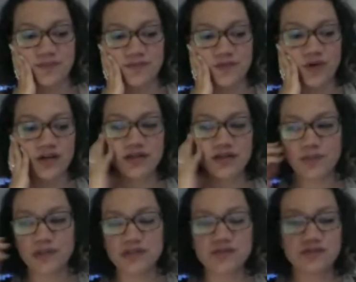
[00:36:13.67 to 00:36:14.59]

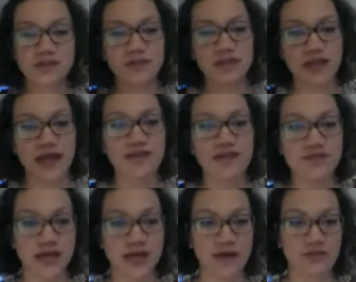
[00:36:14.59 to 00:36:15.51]
watercolor pencils, I mean, they have
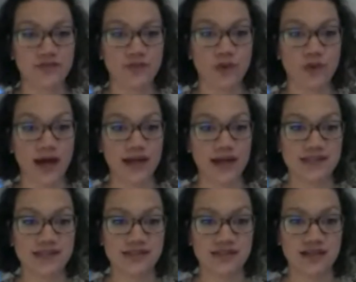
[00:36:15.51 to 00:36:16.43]
to have
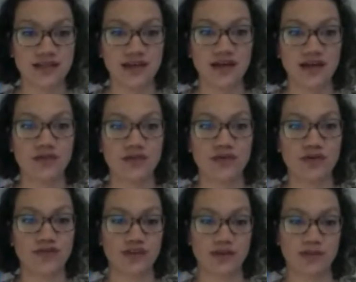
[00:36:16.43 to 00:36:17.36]
wax in order
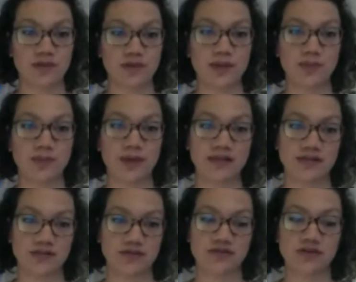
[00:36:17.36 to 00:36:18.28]
for them to be
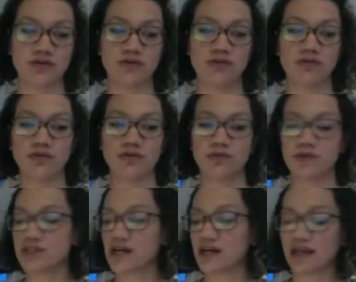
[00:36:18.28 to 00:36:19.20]
pencils. So we were
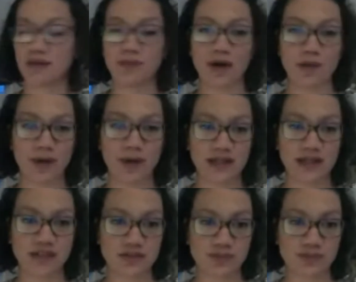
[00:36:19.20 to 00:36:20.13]
talking about
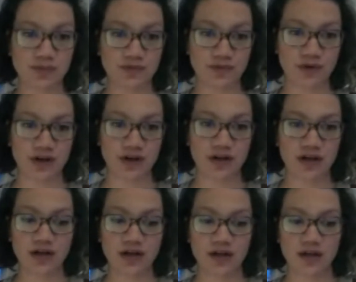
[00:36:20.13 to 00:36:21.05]
binders before,
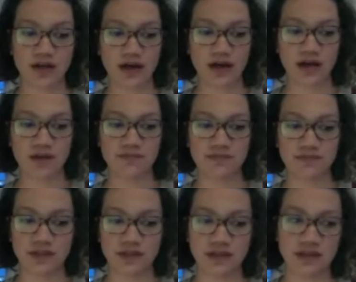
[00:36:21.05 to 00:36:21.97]

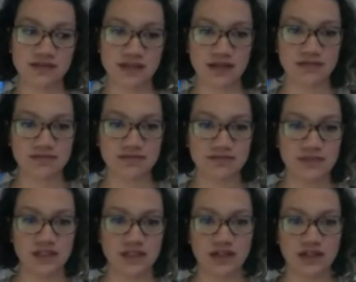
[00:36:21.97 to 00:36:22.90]
the things that,
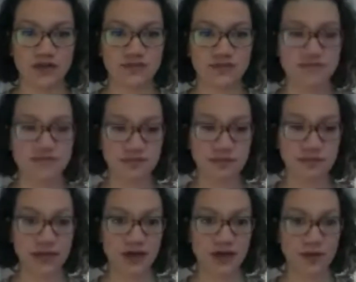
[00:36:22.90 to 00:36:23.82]
you know,
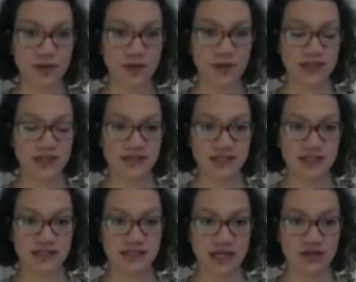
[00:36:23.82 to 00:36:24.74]
make our paint stick
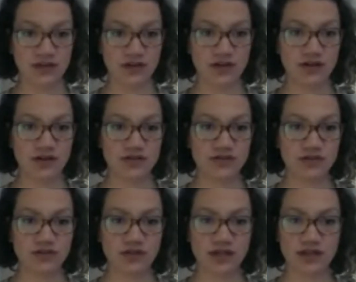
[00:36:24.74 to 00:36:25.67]
together
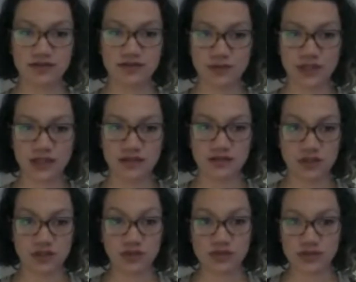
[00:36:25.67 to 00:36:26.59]
so that we can
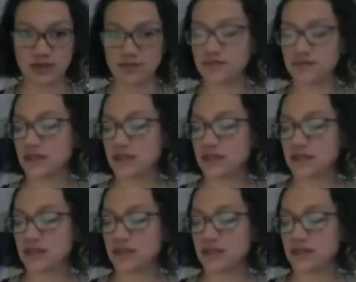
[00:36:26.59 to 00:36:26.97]
use them.